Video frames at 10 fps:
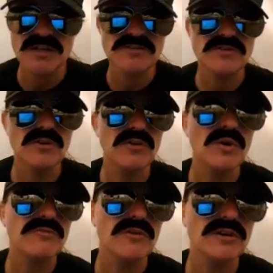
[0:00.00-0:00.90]

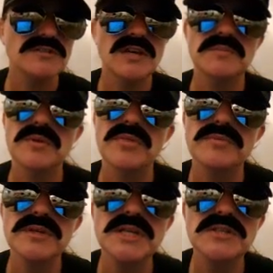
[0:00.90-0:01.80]
So, for example,
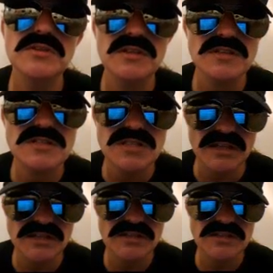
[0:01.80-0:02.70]
3 to the
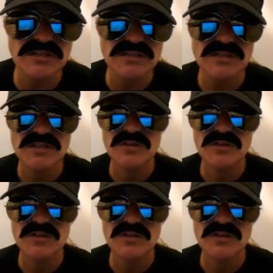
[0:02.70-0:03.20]
second